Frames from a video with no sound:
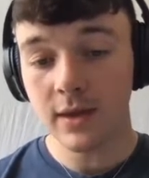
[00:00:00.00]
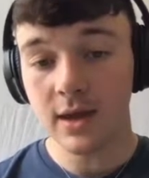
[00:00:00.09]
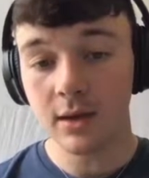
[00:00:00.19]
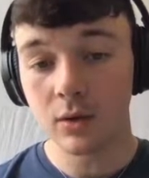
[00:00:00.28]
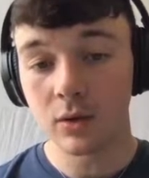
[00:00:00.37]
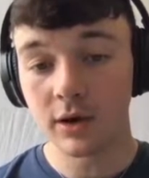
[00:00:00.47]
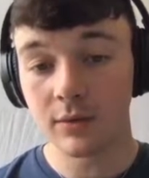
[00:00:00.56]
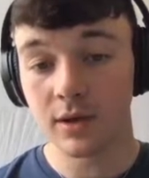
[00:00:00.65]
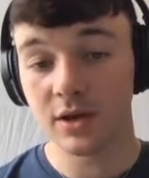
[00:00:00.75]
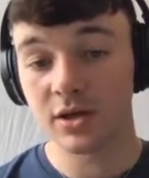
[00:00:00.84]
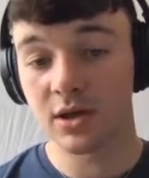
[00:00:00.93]
the audit,
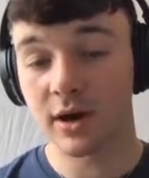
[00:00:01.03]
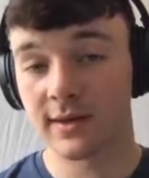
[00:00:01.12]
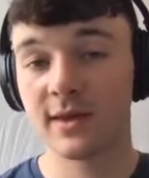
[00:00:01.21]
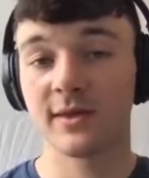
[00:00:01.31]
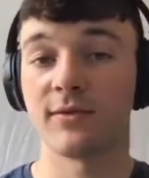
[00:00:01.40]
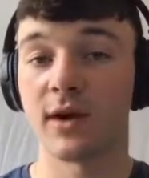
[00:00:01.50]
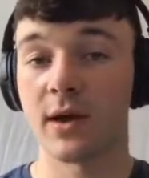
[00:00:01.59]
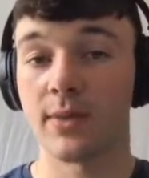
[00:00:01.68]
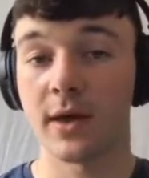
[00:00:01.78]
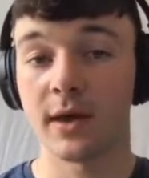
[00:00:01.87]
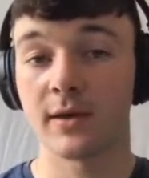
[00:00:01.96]
we actually identified
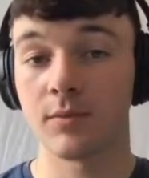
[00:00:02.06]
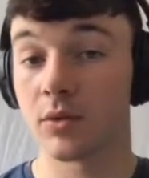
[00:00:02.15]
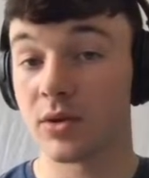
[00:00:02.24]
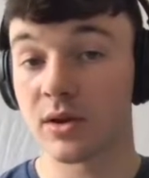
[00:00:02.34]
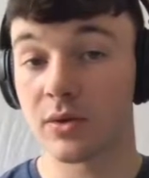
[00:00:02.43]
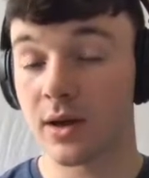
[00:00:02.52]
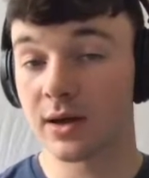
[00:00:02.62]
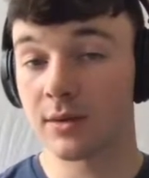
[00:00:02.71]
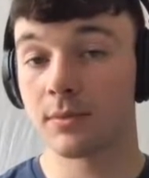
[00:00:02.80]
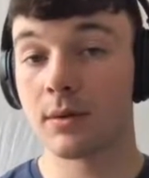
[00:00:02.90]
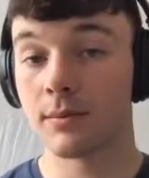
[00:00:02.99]
things. We didn't do any
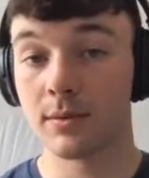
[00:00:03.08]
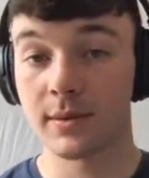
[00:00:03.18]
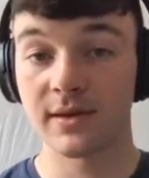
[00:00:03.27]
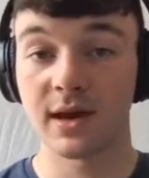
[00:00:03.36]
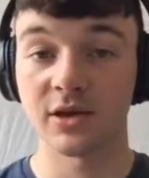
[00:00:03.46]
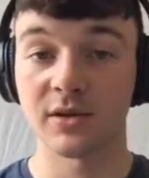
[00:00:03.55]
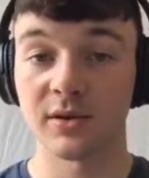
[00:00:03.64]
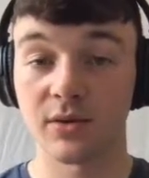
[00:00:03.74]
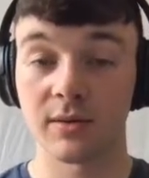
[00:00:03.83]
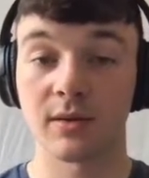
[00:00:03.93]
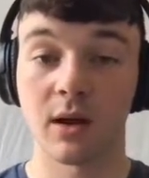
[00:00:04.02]
implementations or
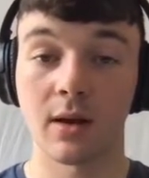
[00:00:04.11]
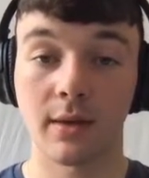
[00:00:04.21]
anything like